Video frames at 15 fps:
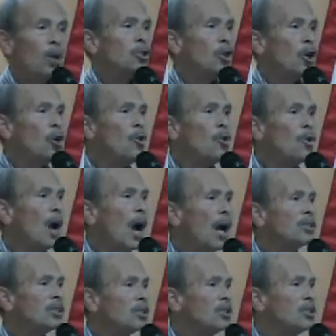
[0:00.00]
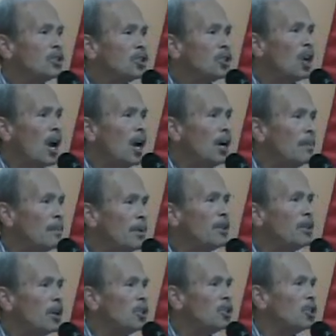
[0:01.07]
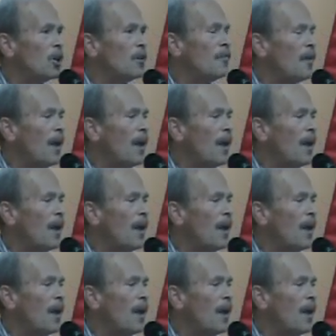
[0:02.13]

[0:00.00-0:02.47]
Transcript: So you guys can sign a petition